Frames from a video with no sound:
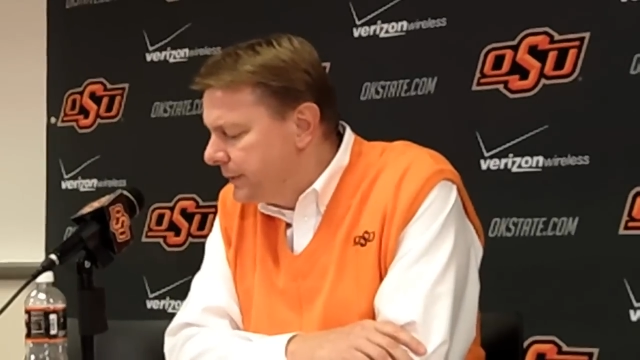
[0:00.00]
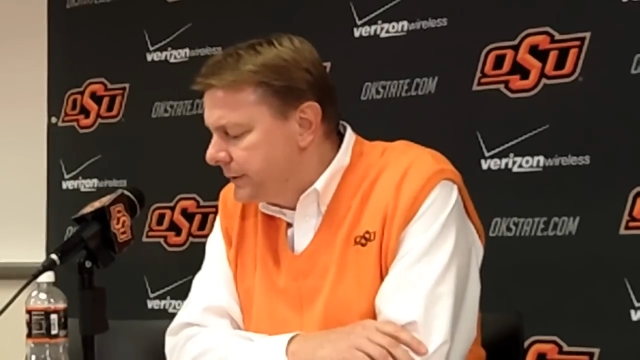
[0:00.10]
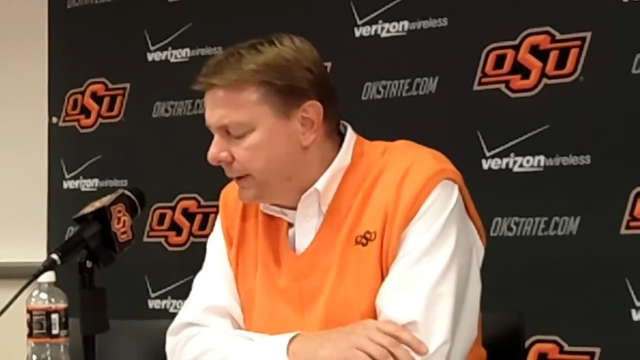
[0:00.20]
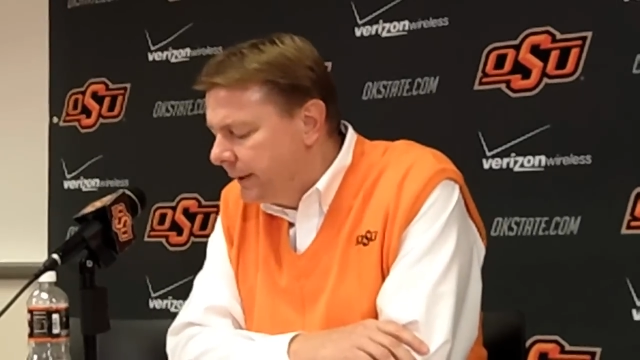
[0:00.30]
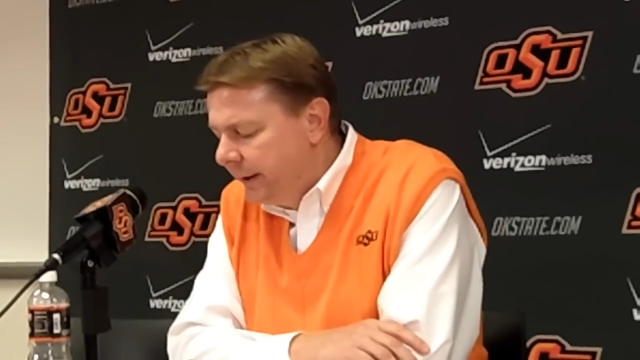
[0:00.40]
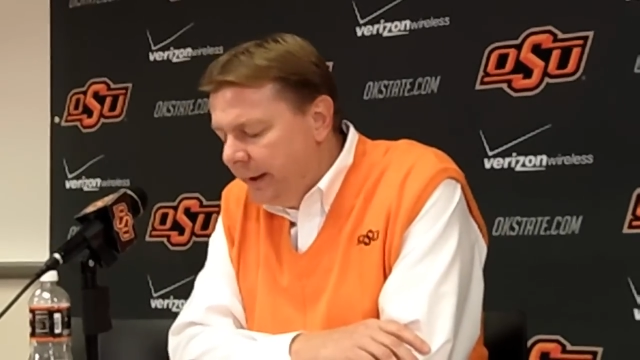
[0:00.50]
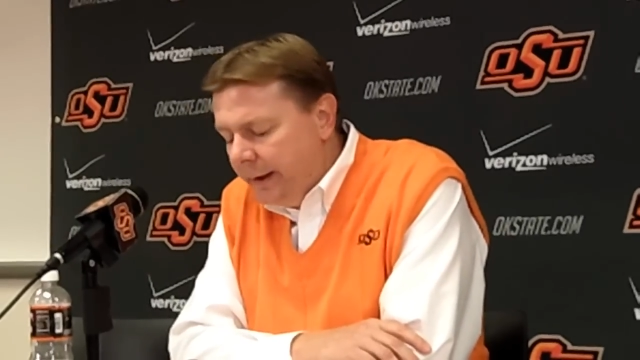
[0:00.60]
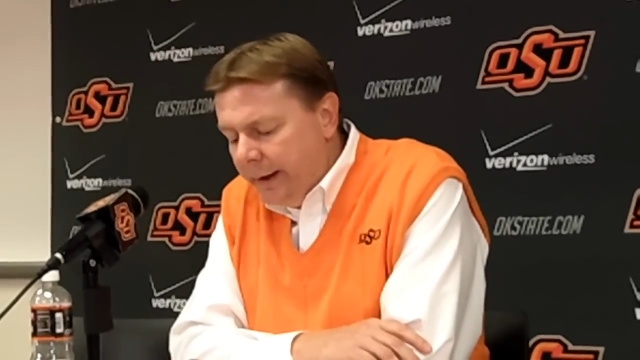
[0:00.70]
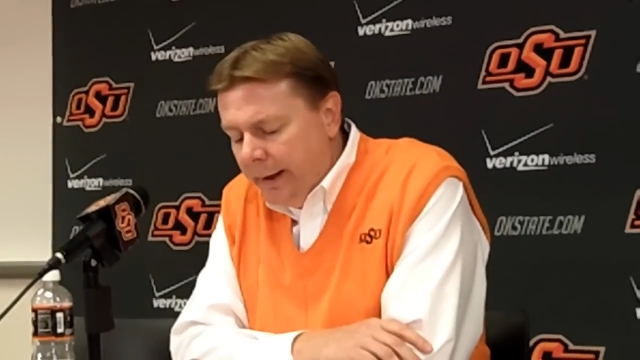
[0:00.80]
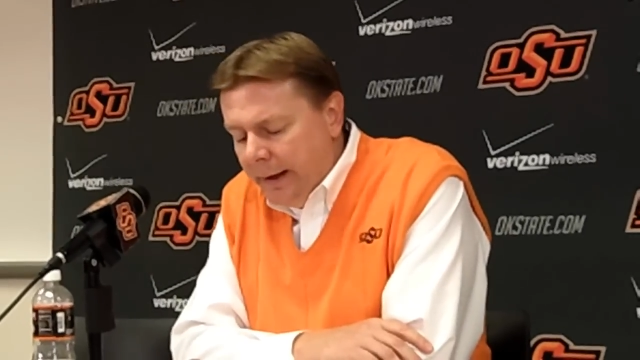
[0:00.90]
But
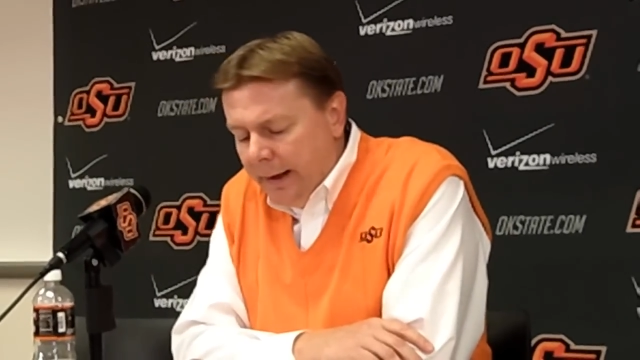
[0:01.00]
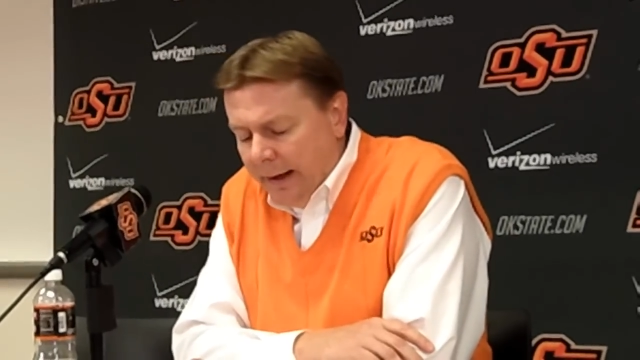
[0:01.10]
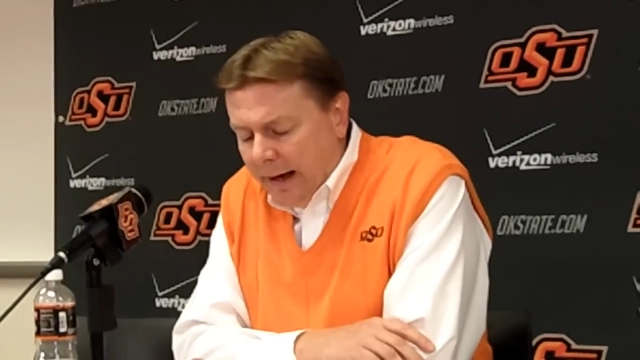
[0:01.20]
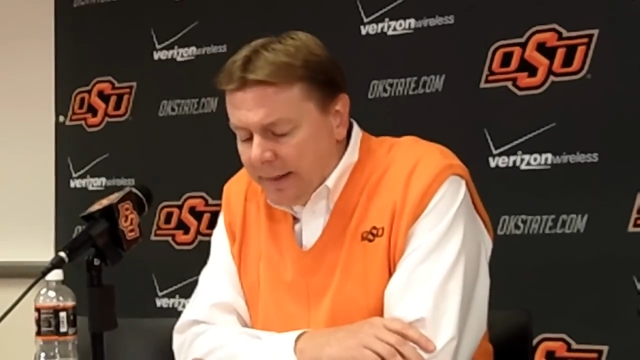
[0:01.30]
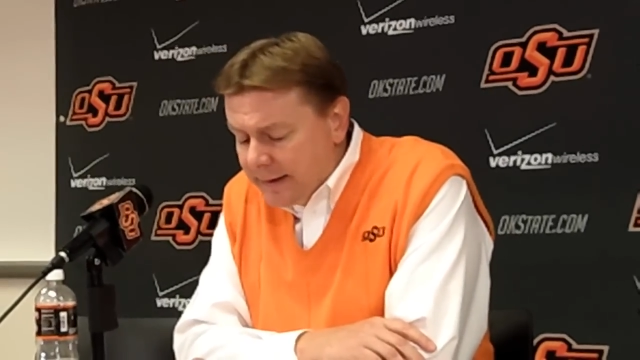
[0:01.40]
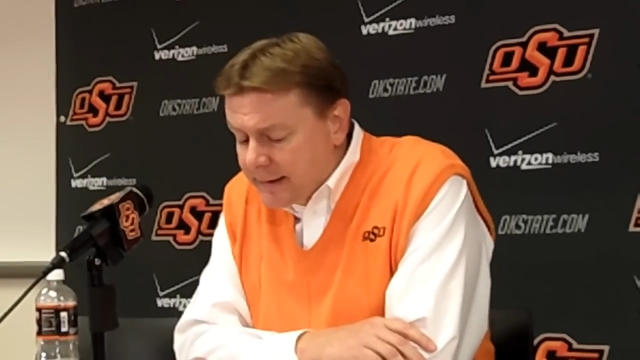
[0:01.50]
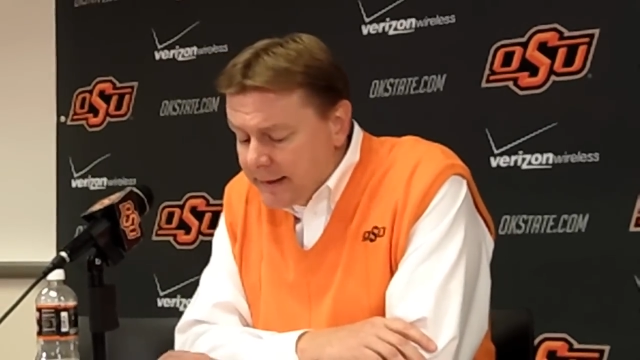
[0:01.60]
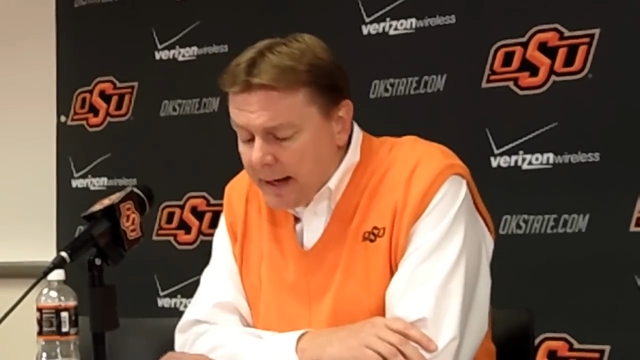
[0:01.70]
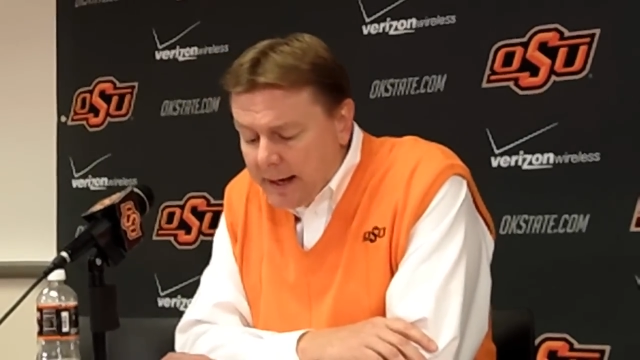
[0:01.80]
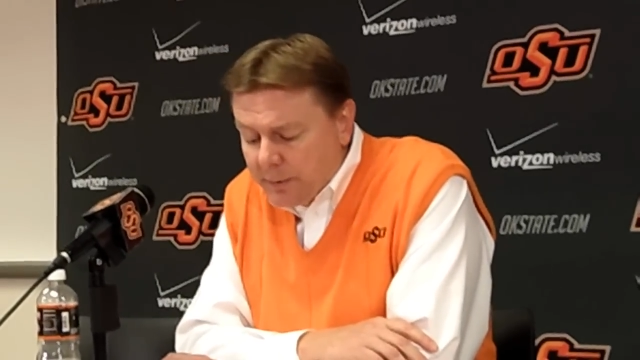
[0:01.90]
I think
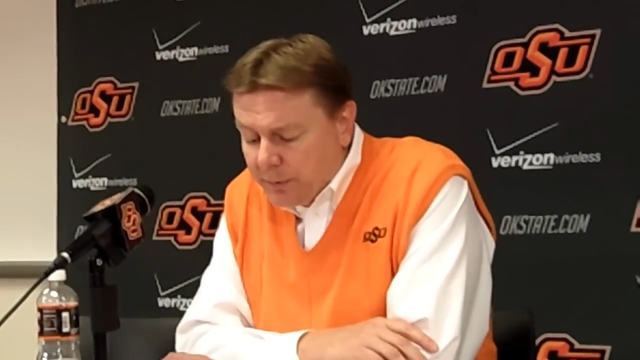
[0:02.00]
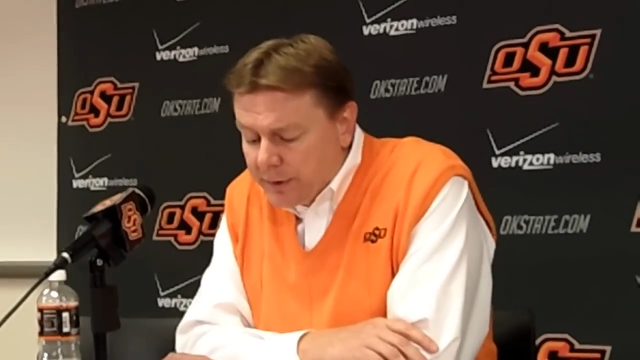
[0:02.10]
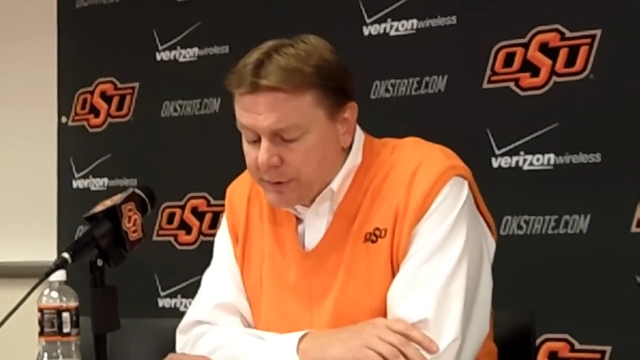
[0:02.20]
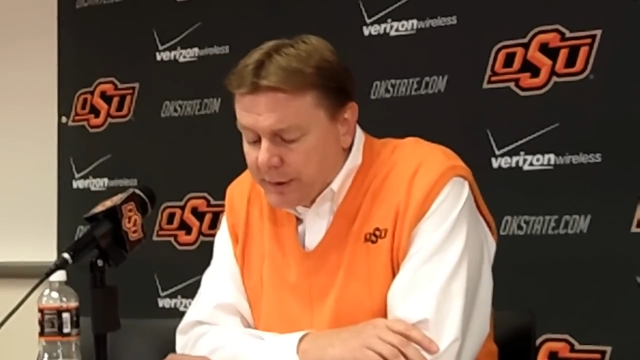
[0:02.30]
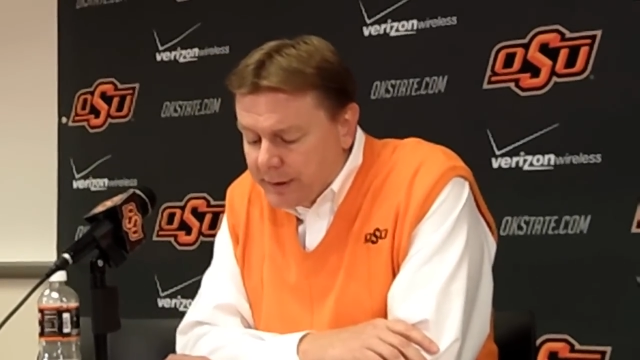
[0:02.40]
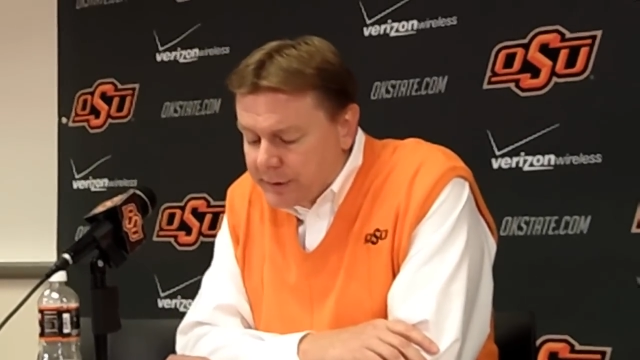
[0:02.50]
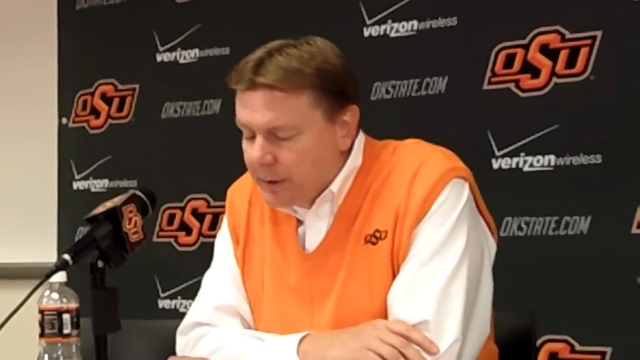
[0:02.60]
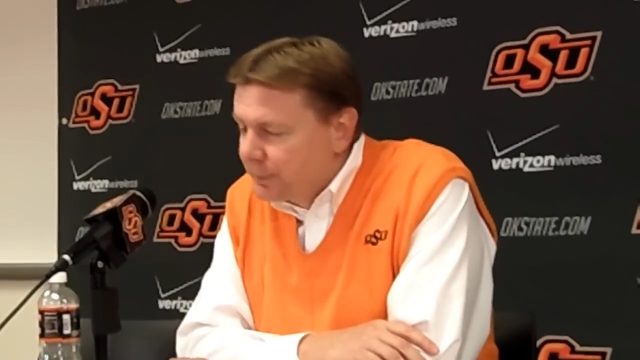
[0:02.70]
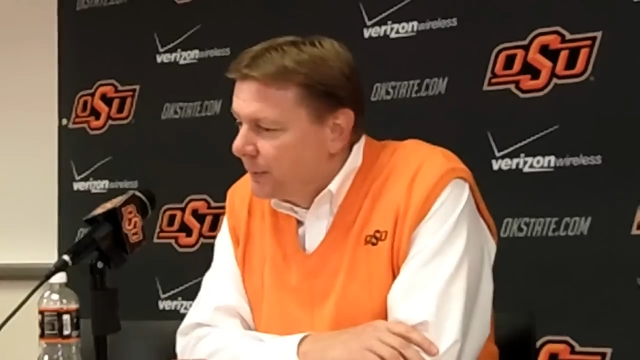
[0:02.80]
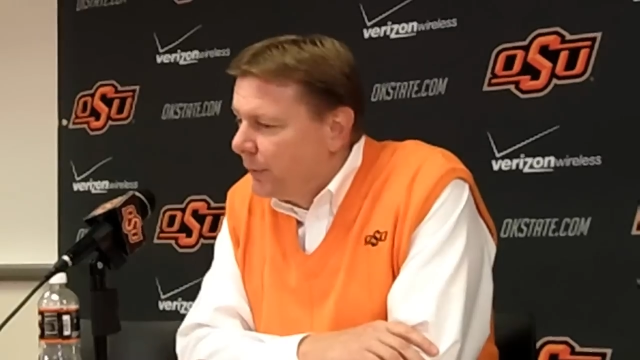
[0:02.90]
tonight was
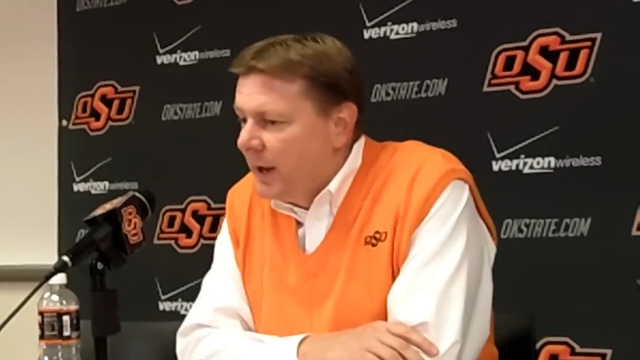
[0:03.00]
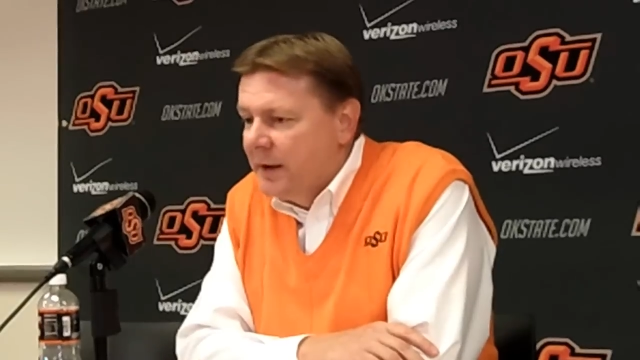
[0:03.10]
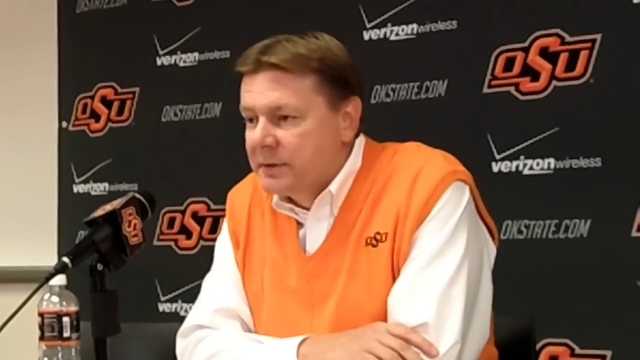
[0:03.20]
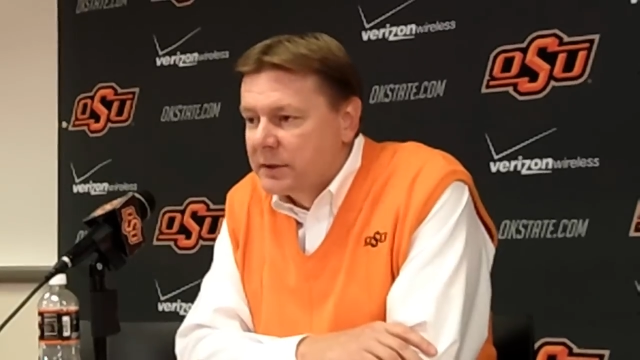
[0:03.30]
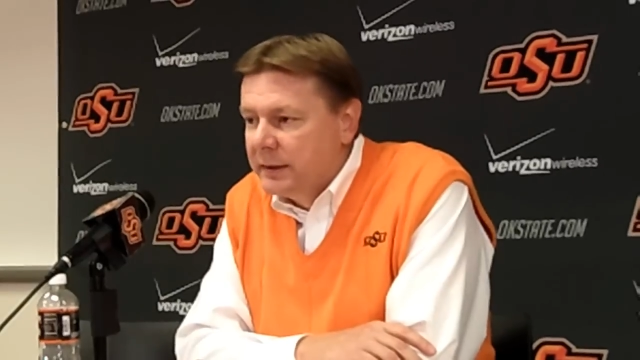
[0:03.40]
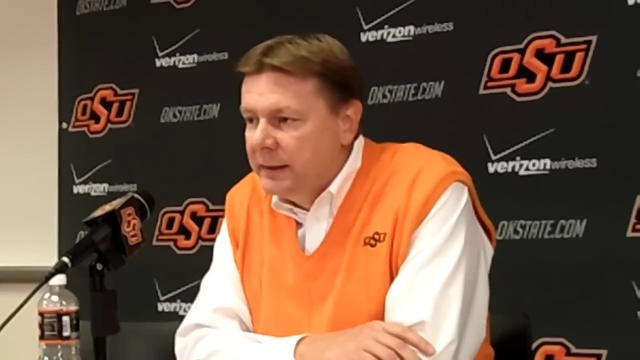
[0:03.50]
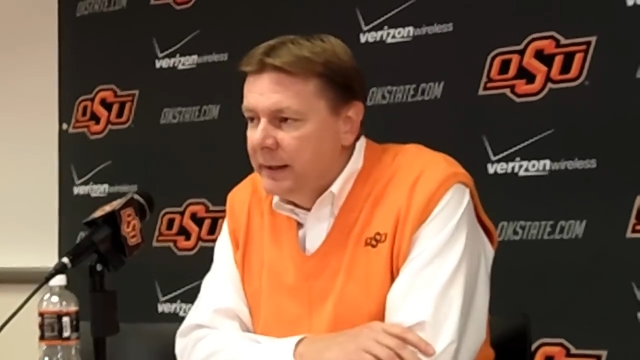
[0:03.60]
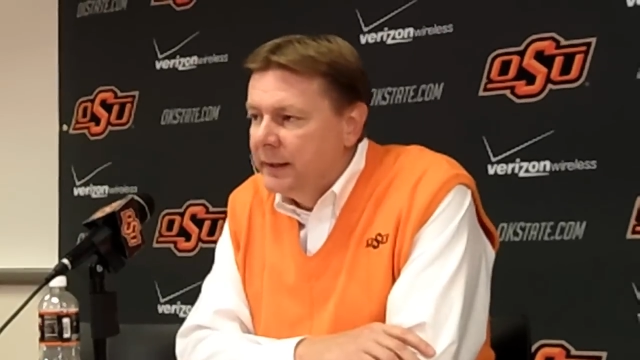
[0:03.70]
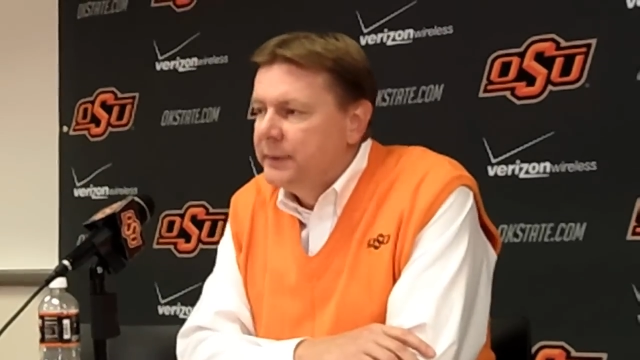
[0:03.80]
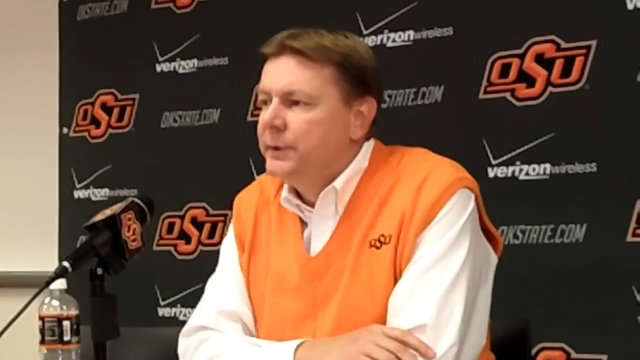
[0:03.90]
something we obviously needed.